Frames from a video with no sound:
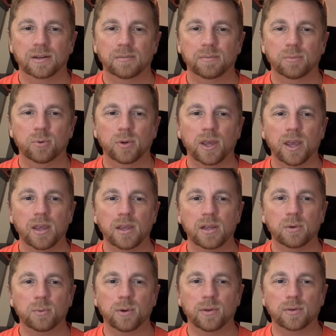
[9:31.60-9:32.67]
Bouquet
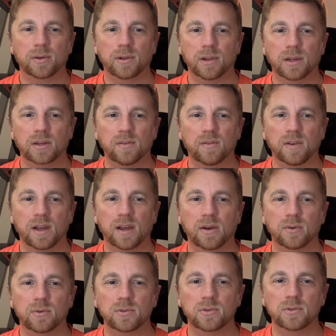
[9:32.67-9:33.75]
in with collective
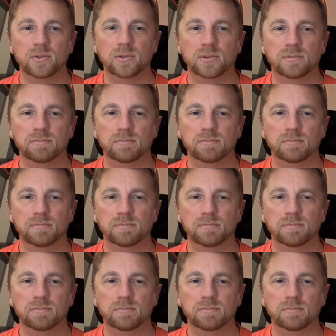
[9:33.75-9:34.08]
nouns.